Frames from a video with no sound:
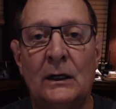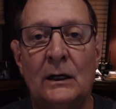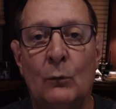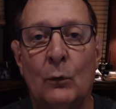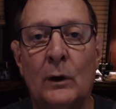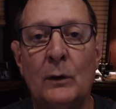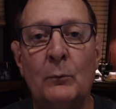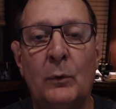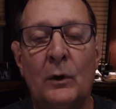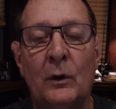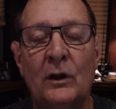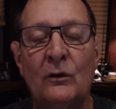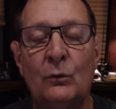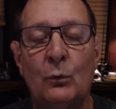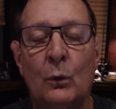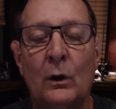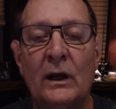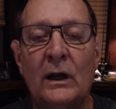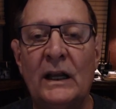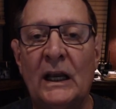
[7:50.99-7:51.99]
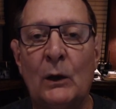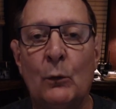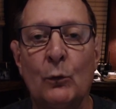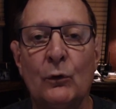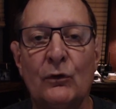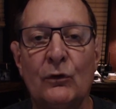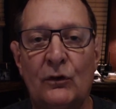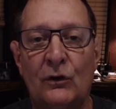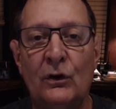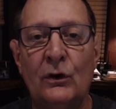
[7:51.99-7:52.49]
1 plus 1
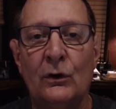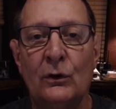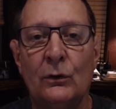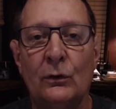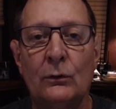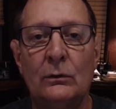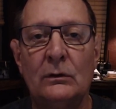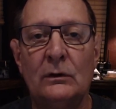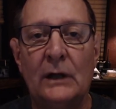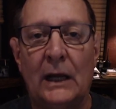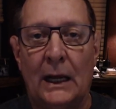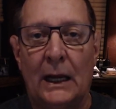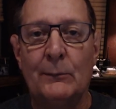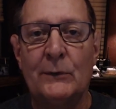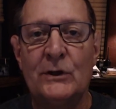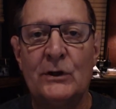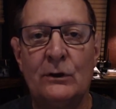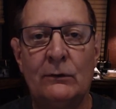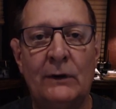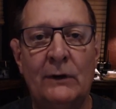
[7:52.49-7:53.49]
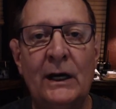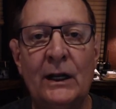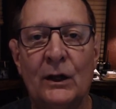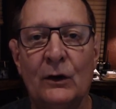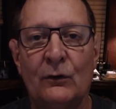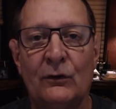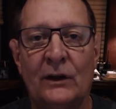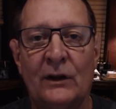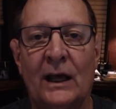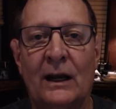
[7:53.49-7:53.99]
equals 2 amateur radio
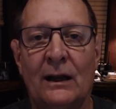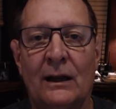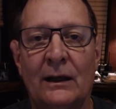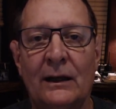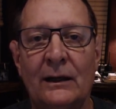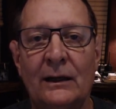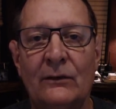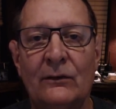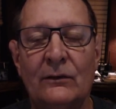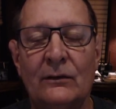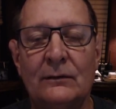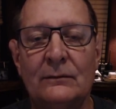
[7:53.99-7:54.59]
satellites.